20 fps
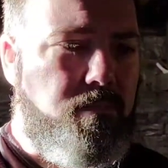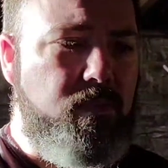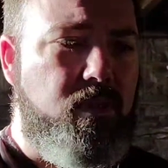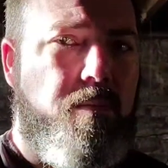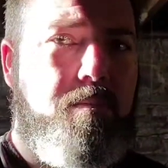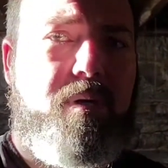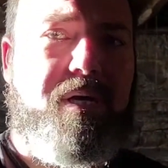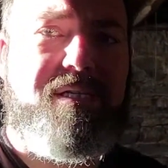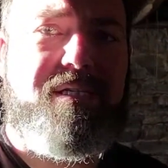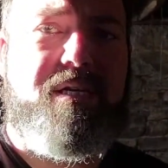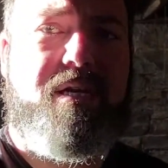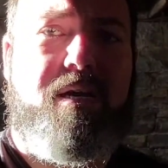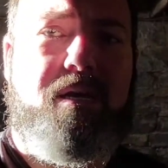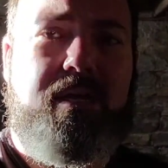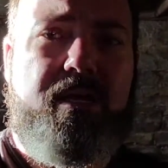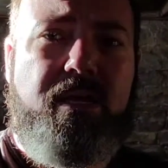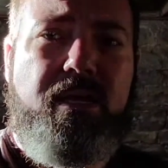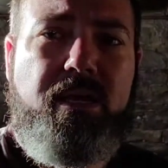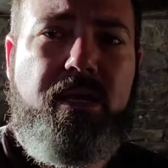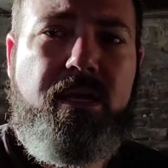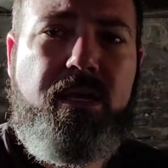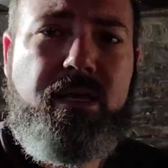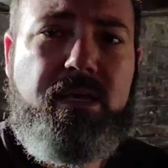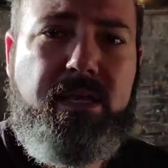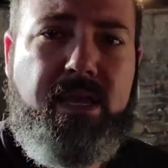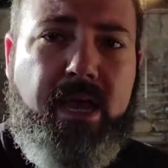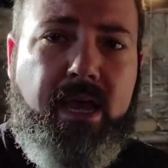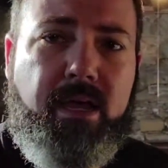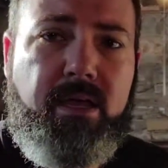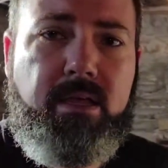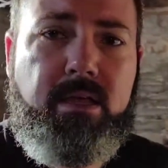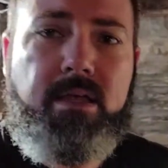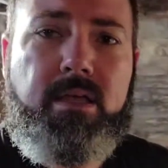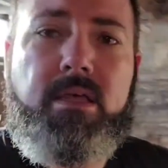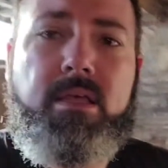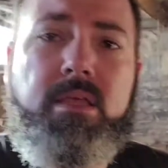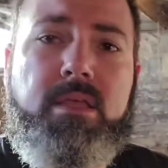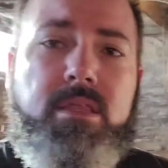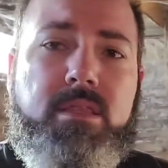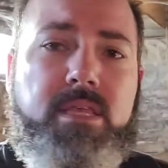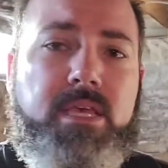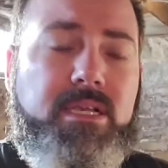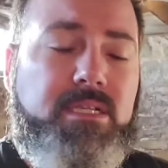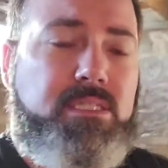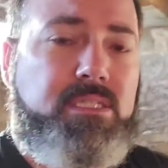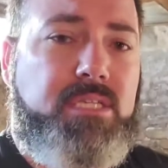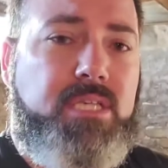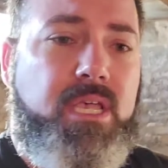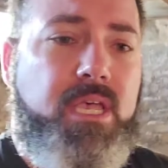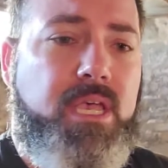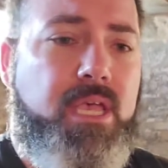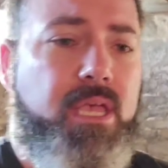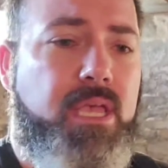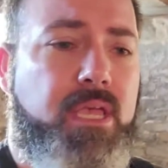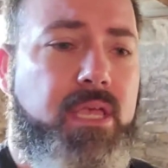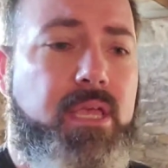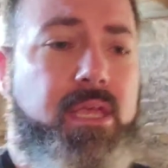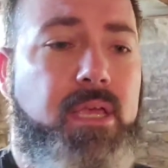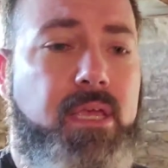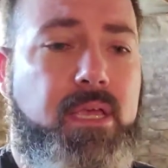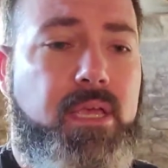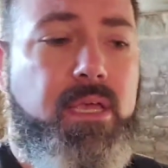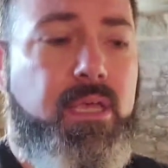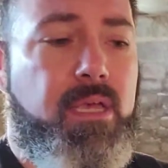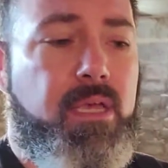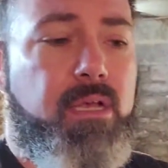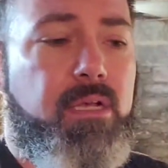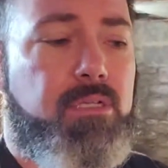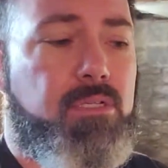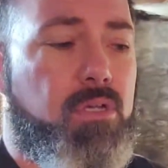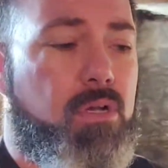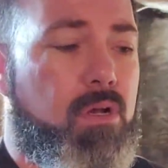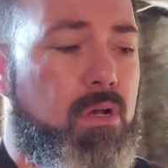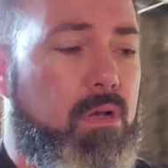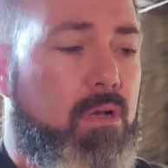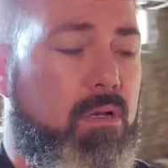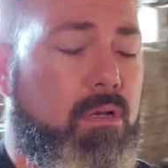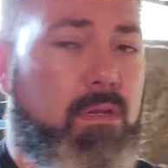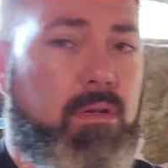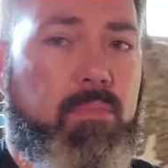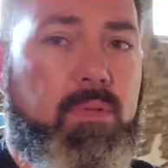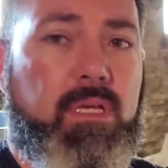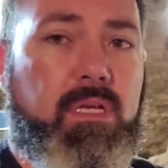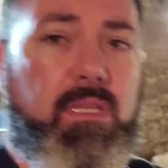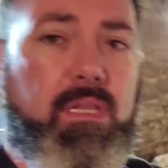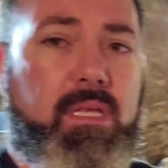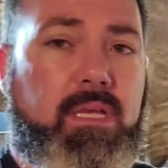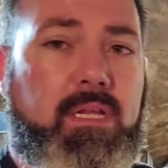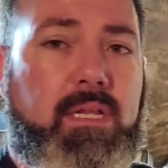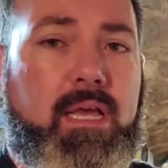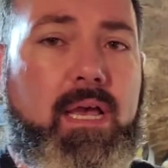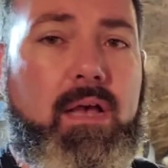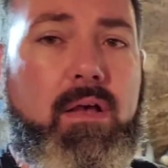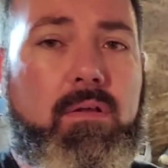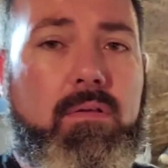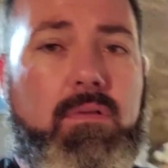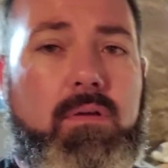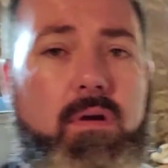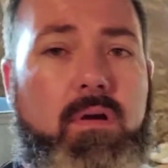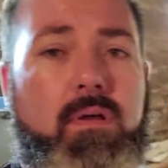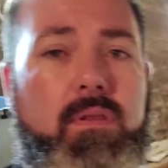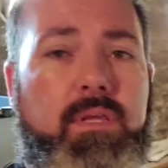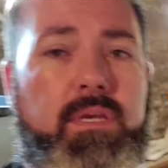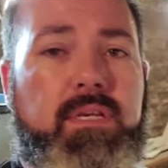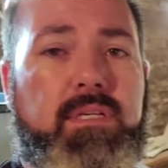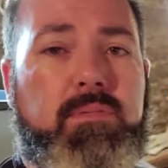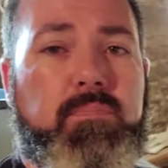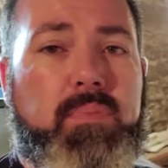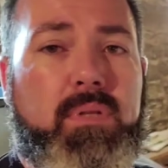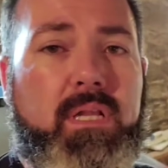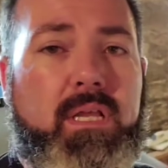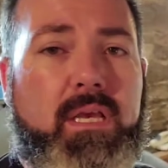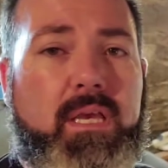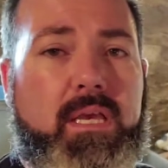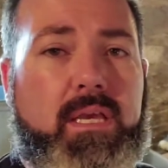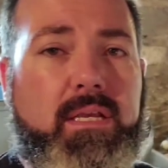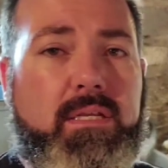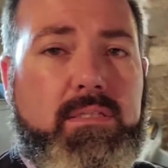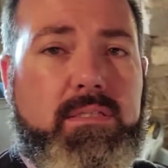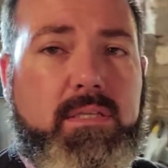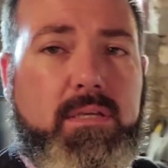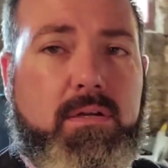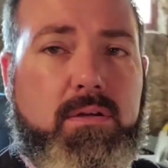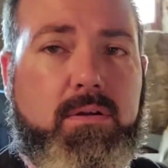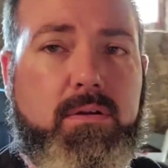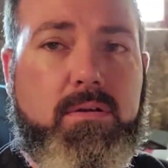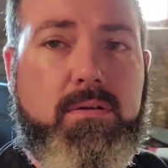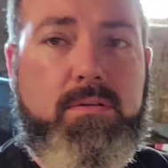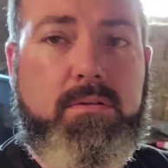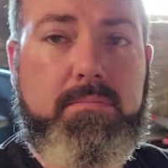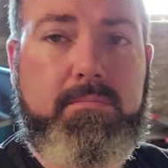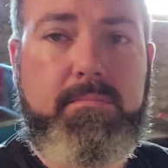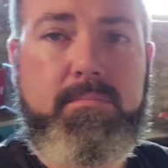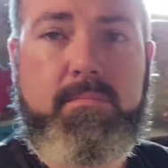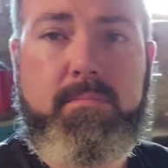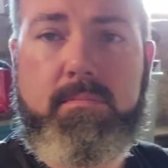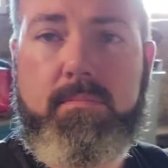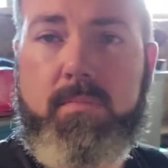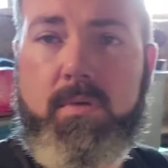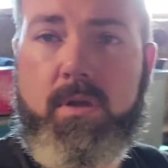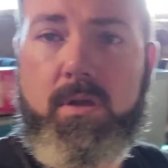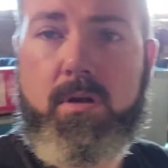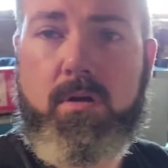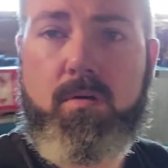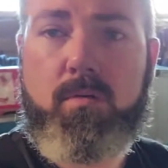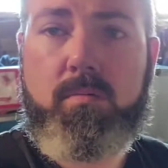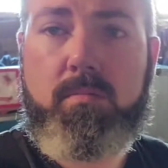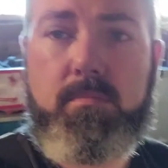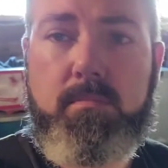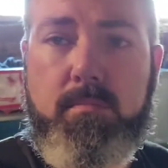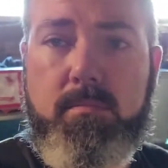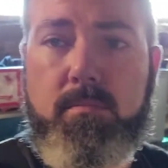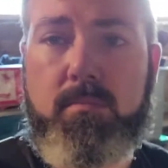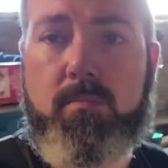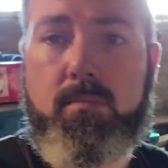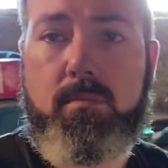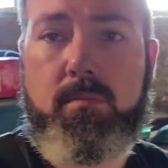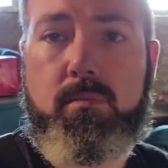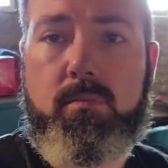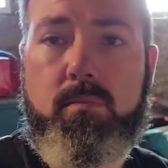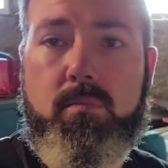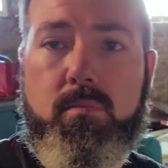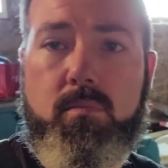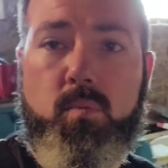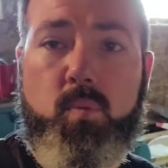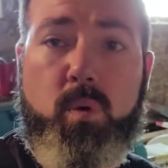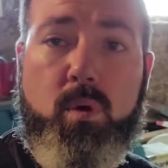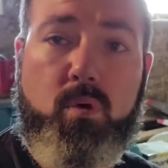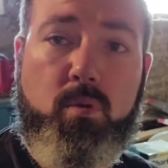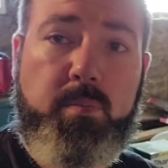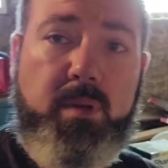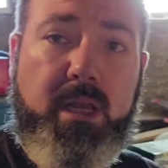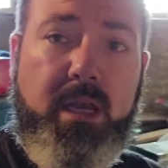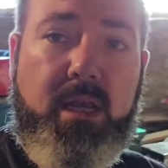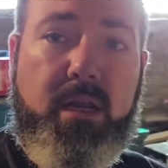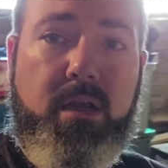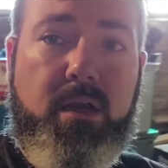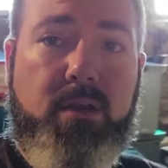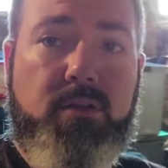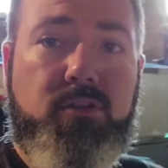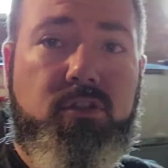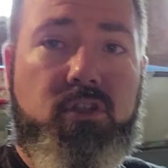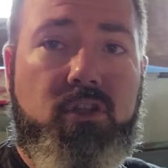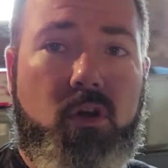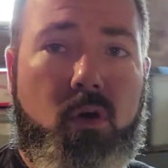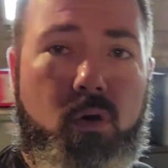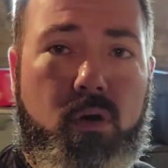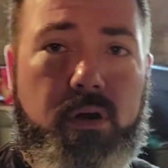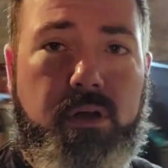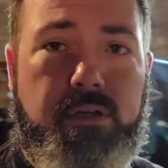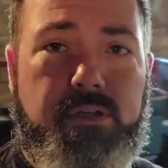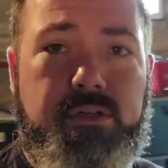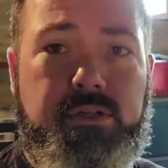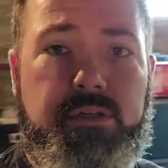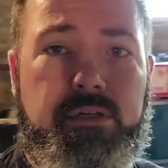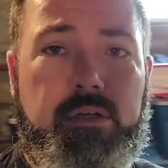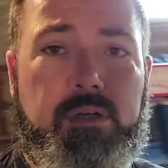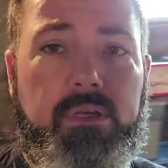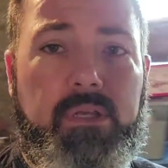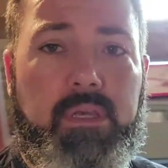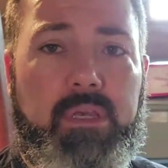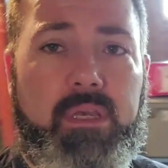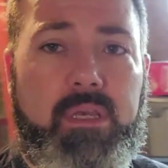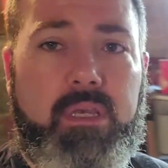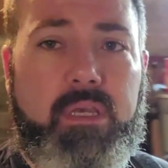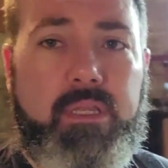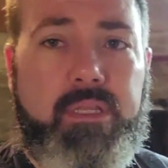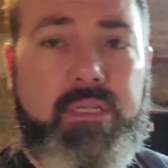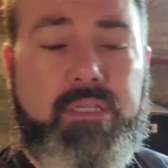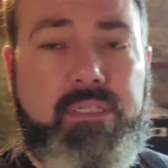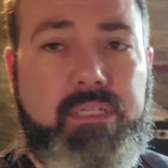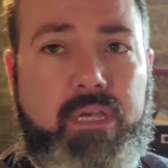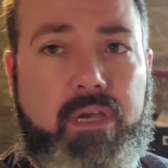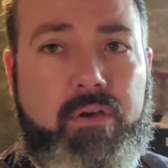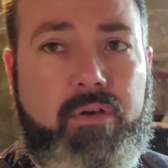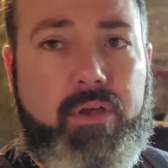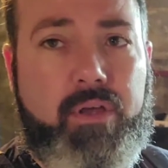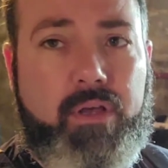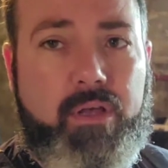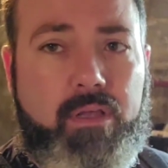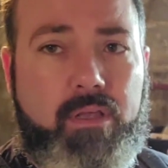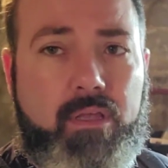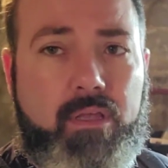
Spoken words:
But yeah, this is all going to be cleaned out. All these planes that are, you know, we were planning on storage in this area.